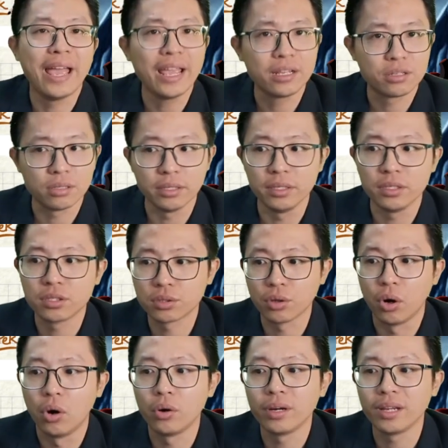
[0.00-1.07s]
actually
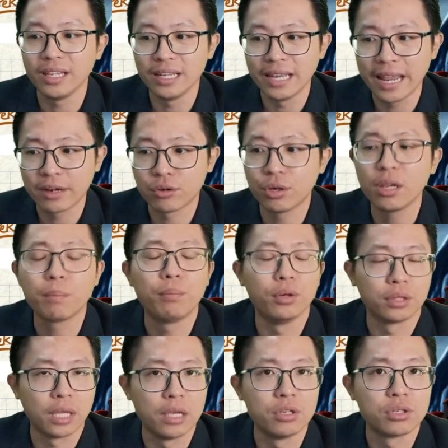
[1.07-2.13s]
stored electric
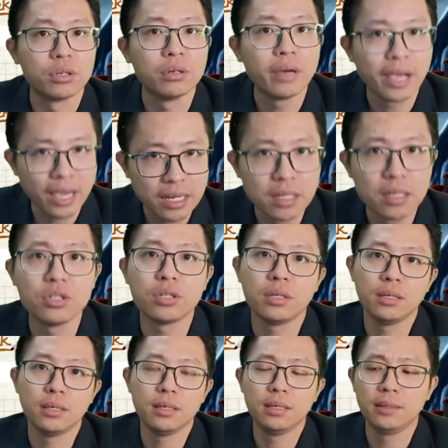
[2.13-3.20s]
potential
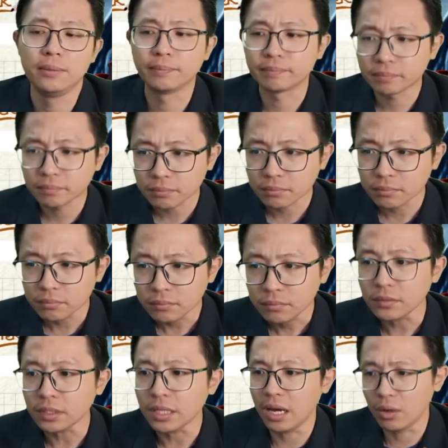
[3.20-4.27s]
energy,
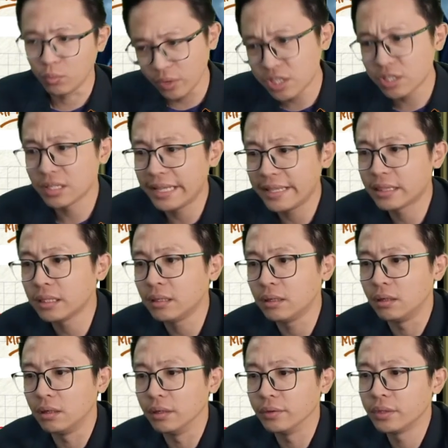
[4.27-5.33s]
which later
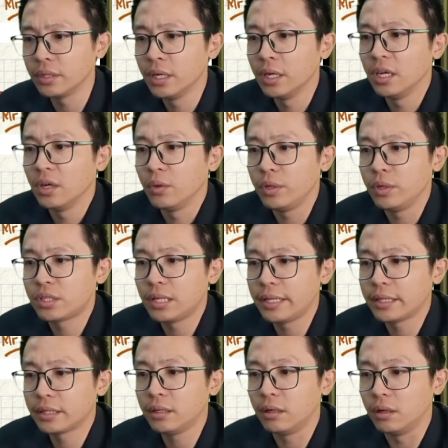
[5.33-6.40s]
on,
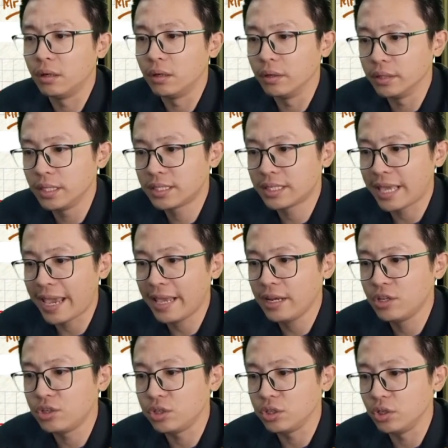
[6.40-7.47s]
this
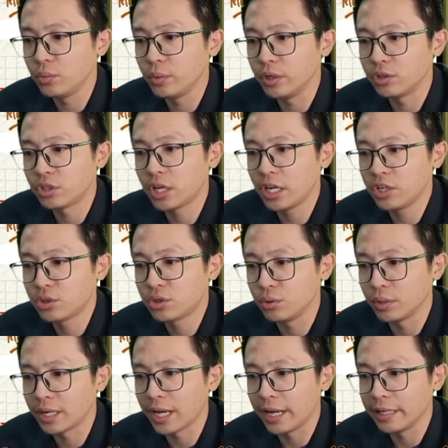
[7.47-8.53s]
energy will change to
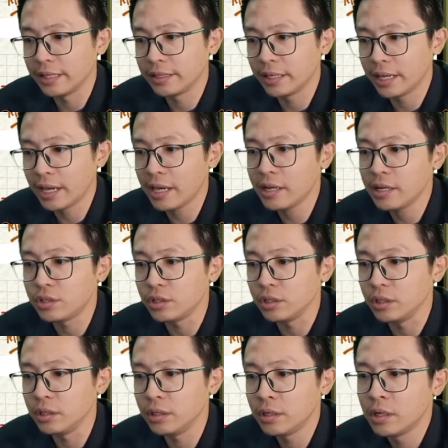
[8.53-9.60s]
kinetic
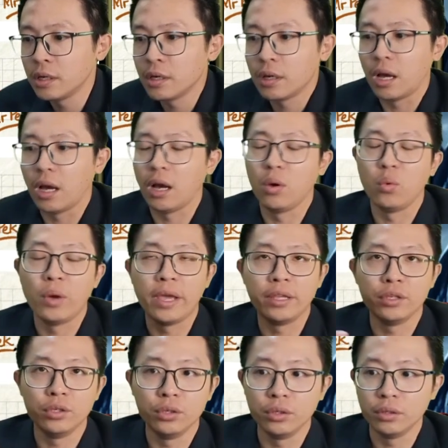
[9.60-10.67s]
energy
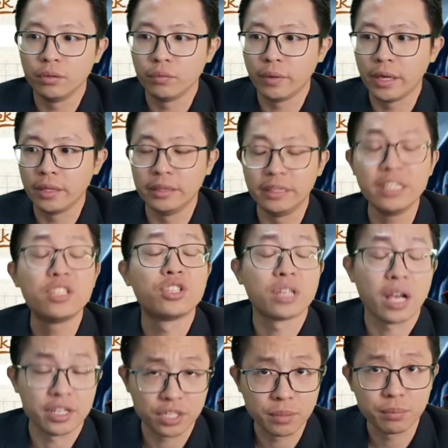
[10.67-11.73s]
when
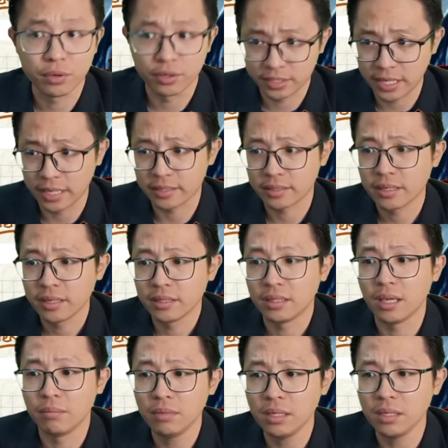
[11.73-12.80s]
discharging process.
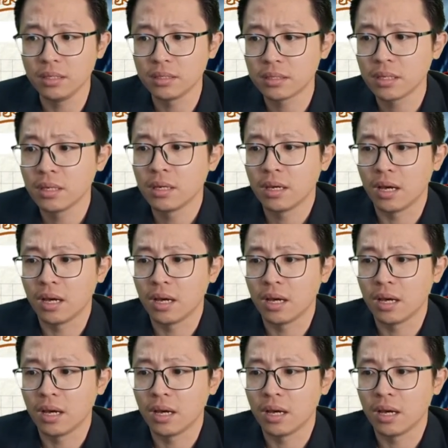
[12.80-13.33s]
That means